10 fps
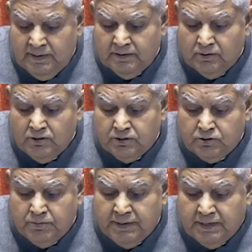he rose
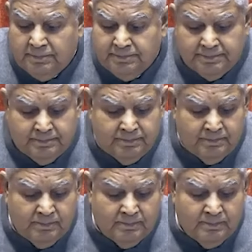to become
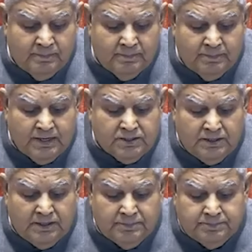
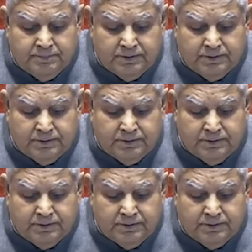National